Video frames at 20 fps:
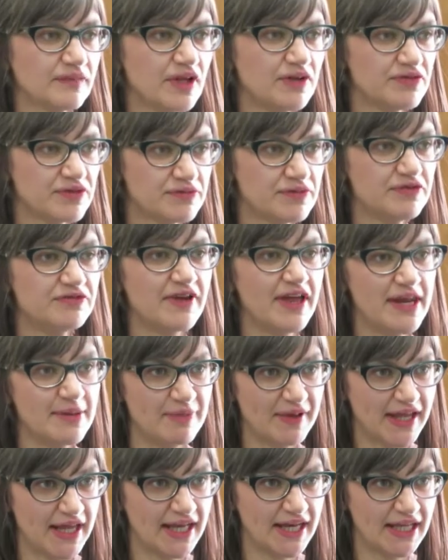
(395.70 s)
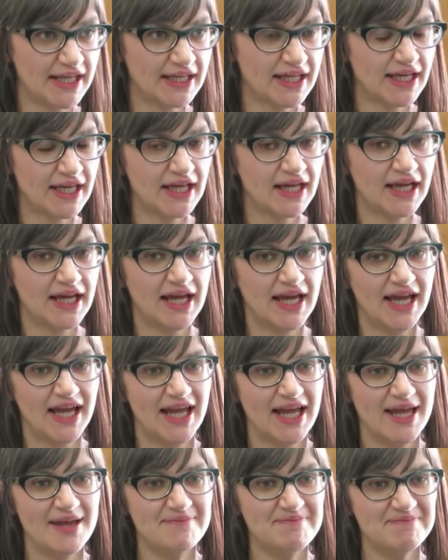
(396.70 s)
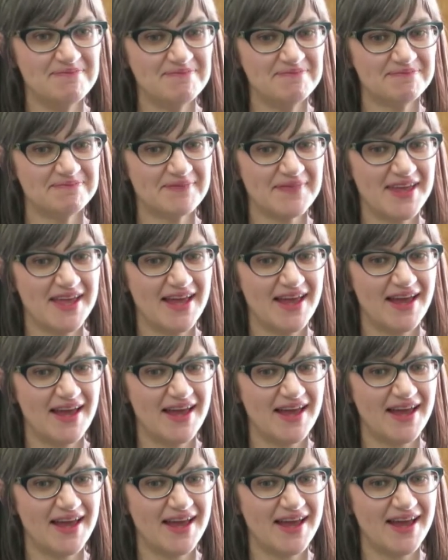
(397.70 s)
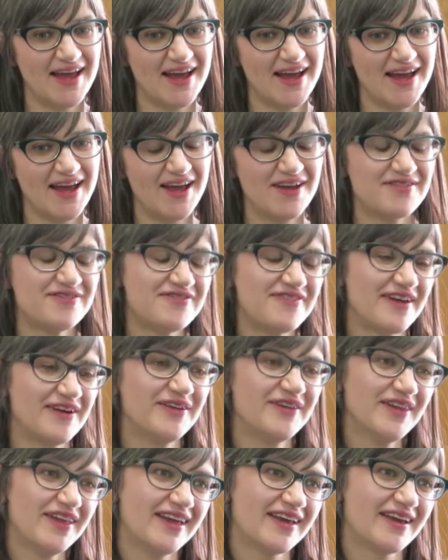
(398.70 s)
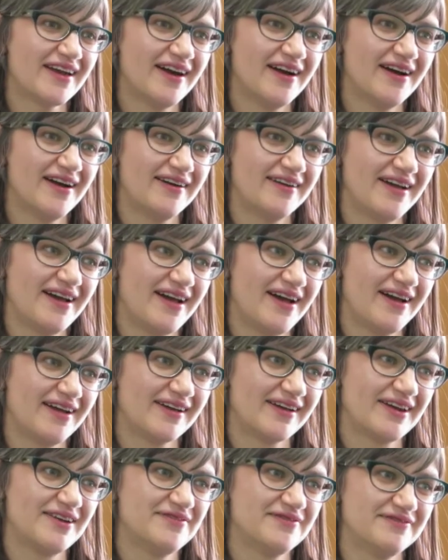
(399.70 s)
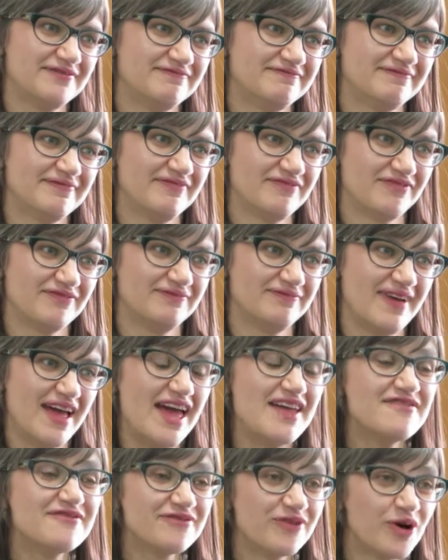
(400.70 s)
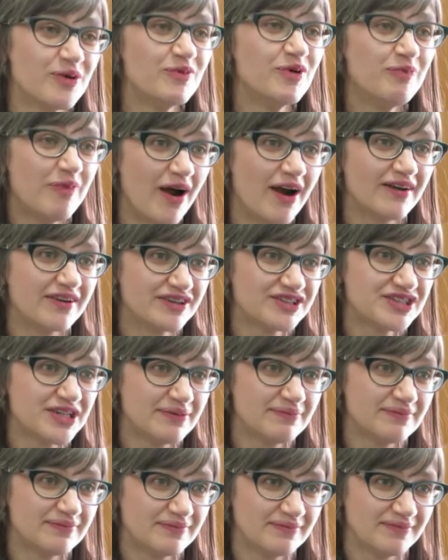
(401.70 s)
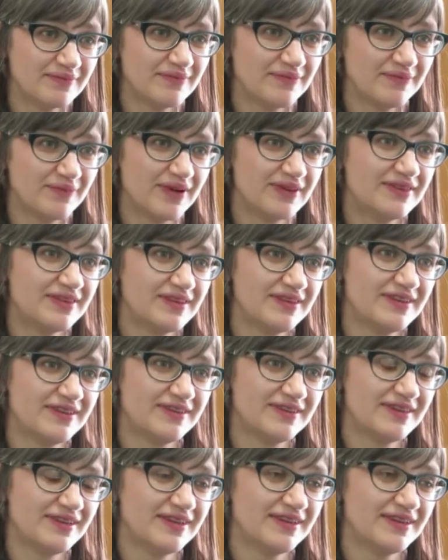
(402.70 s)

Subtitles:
From the very beginning, it felt like a kind of informal partnership with the